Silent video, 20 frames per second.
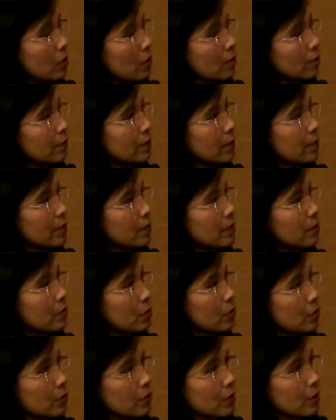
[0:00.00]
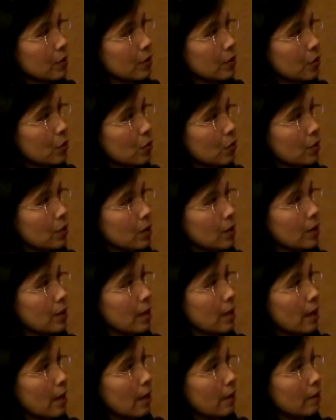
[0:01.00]
of substance use disorder
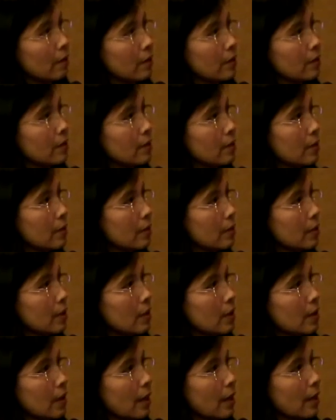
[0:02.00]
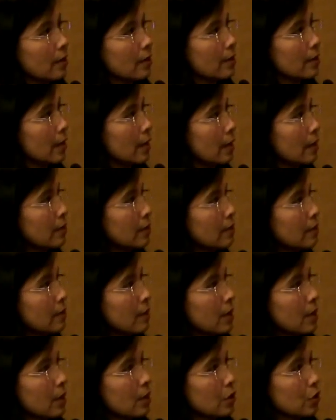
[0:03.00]
and its essence,
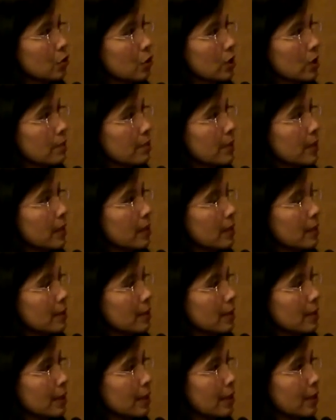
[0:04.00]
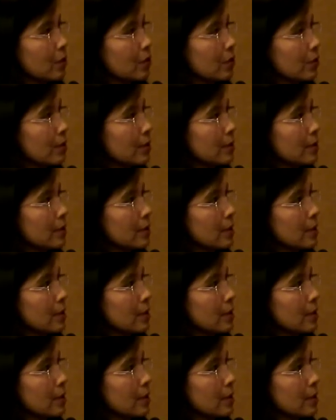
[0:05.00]
treatment and challenges,